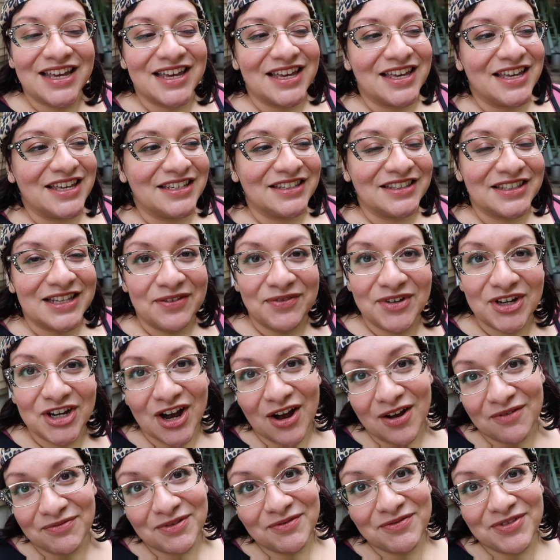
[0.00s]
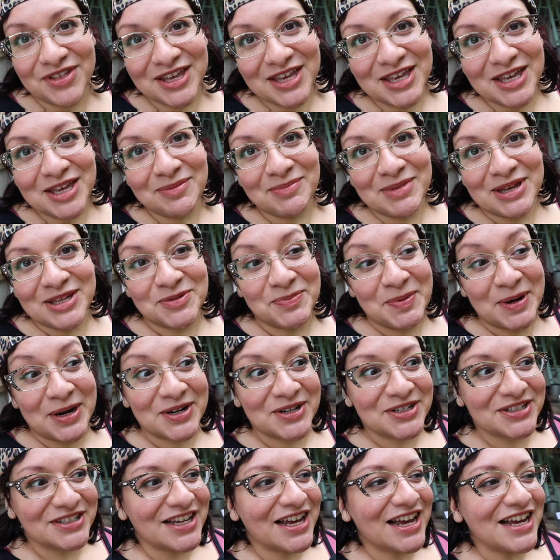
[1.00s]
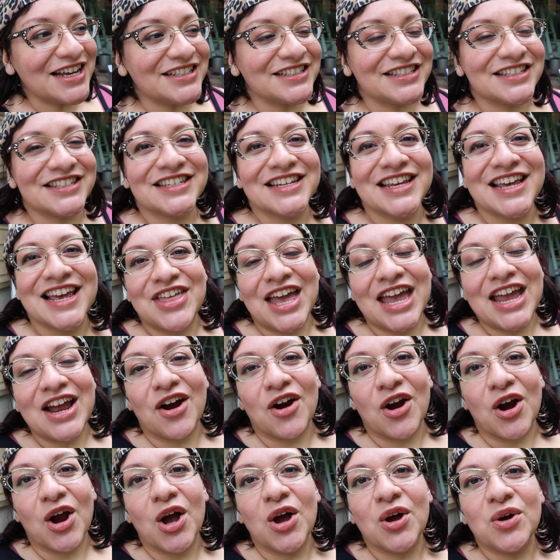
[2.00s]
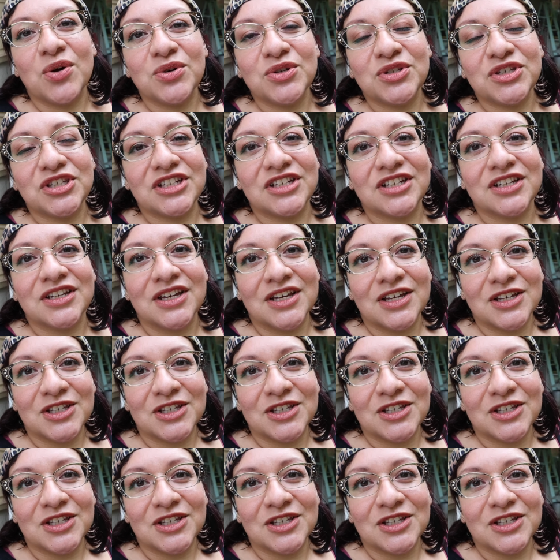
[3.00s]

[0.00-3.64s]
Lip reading: and living off of them as parasites, they are host